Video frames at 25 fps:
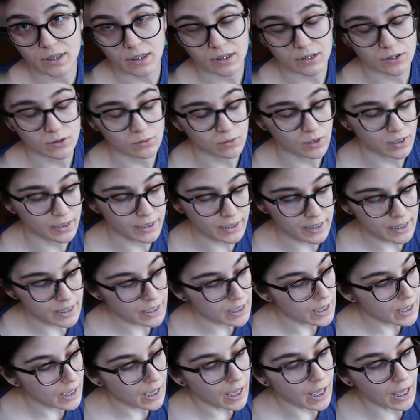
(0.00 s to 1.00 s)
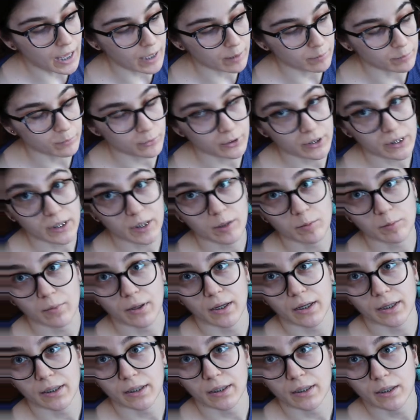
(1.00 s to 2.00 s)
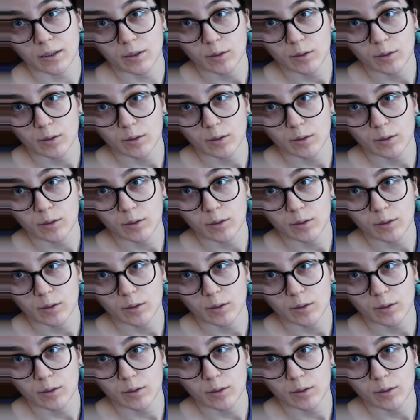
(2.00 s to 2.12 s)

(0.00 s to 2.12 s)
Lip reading: That's why I'm bringing my